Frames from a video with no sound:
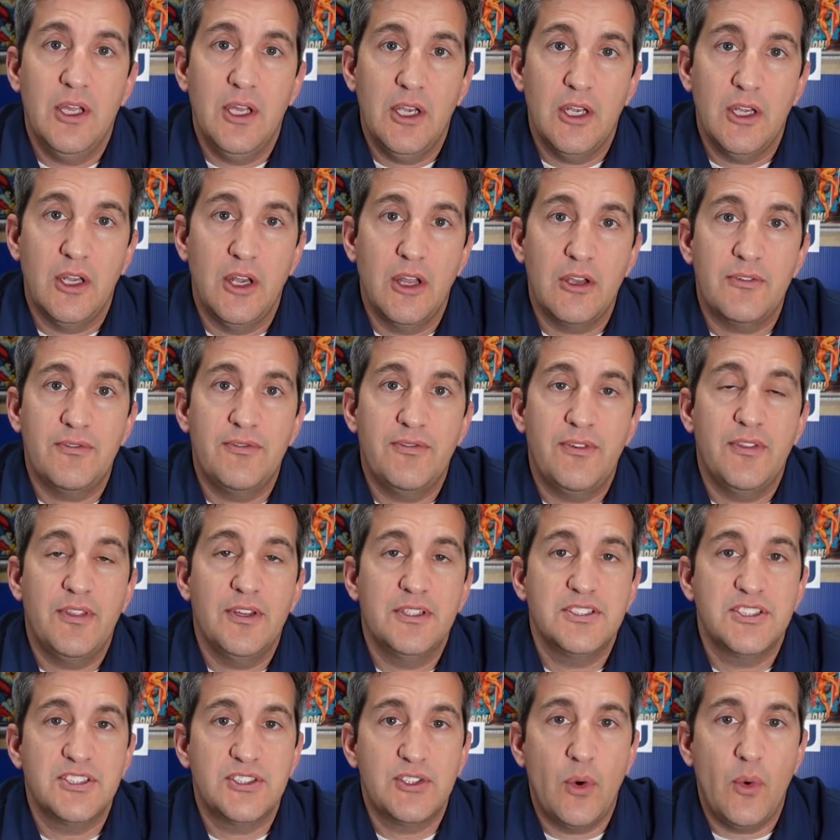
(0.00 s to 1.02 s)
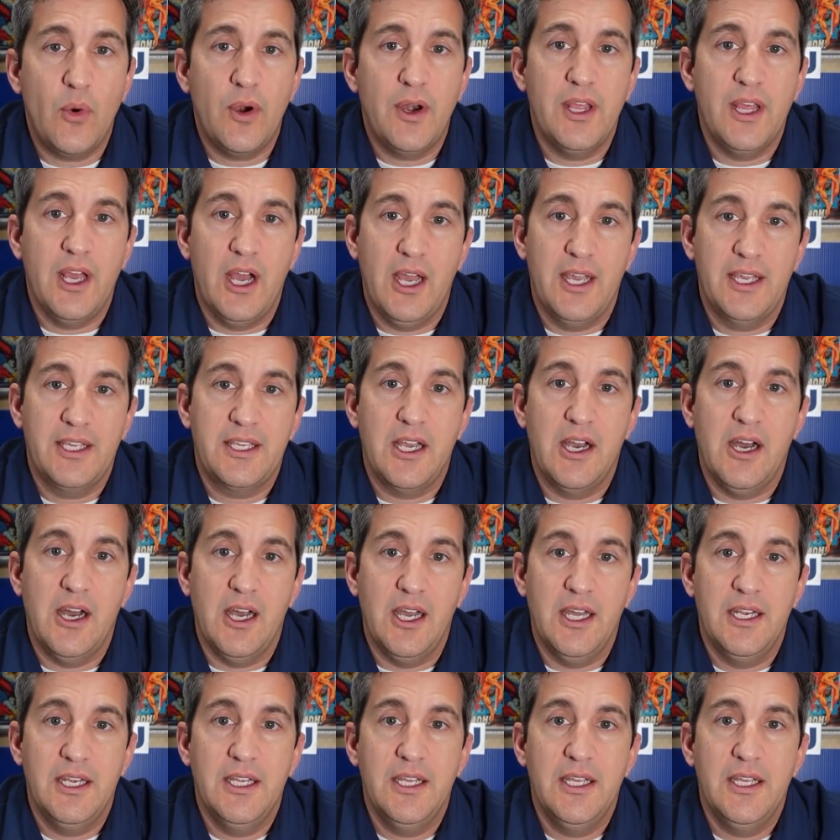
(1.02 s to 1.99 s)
look for the story icon